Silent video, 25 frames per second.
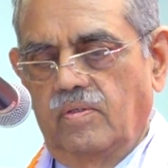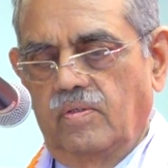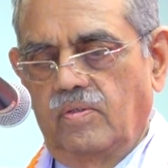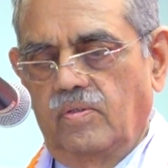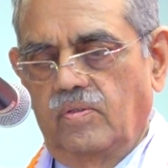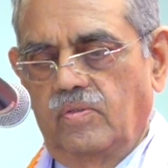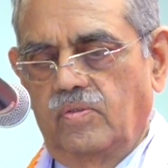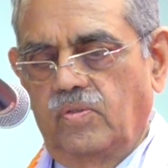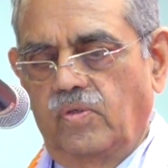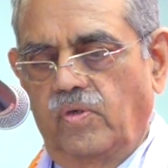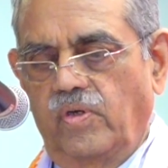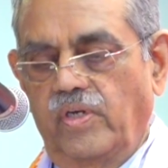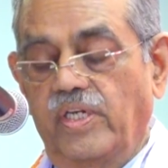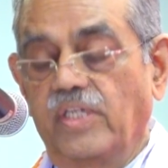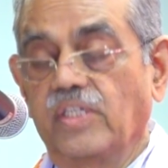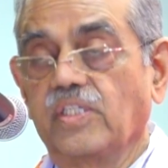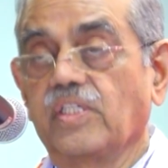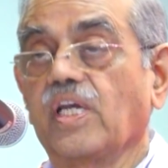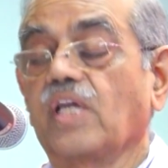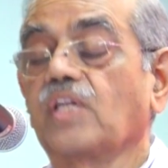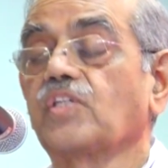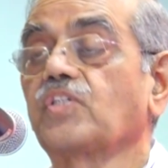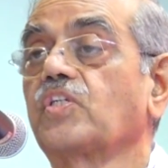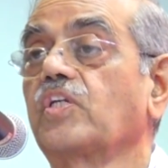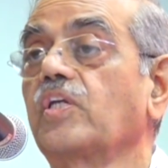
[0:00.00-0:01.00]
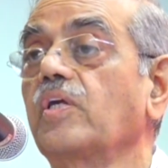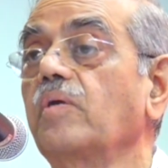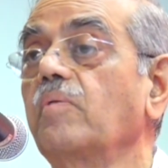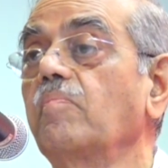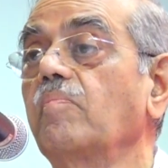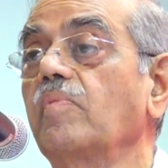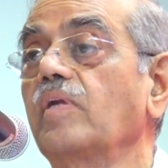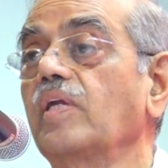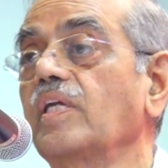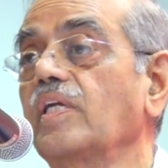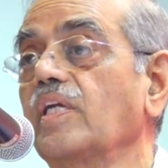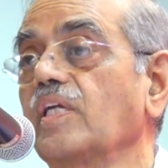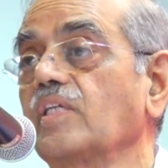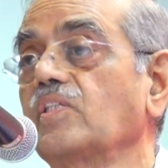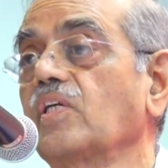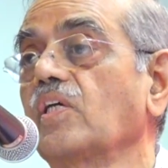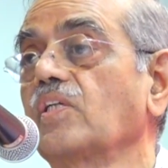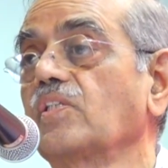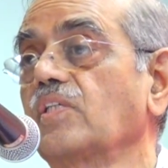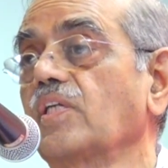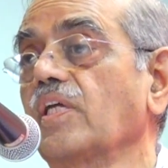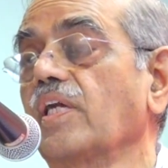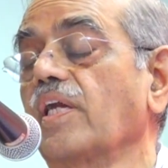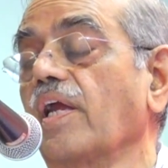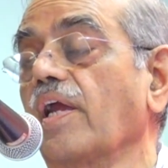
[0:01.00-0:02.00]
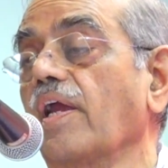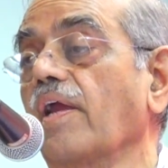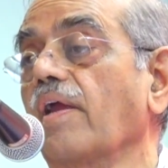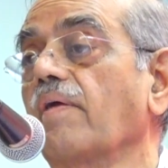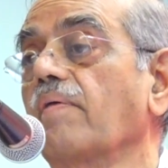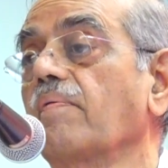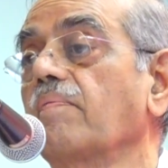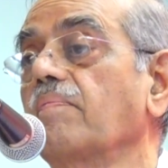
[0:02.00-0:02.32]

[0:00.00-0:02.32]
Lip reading: So it is extremely necessary